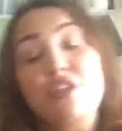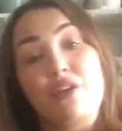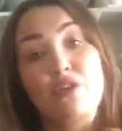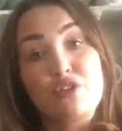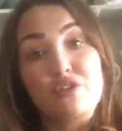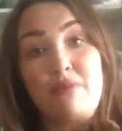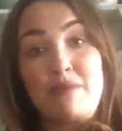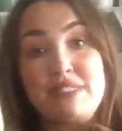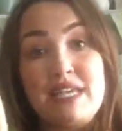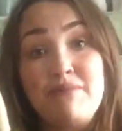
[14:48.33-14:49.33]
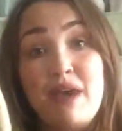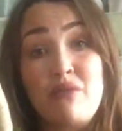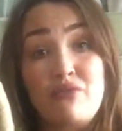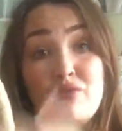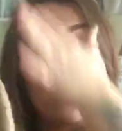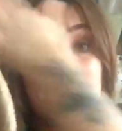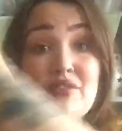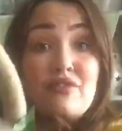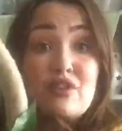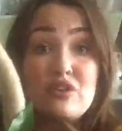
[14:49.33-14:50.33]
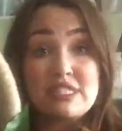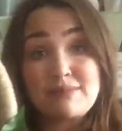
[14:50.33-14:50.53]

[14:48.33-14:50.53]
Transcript: So it cost you maybe £10 with a really full on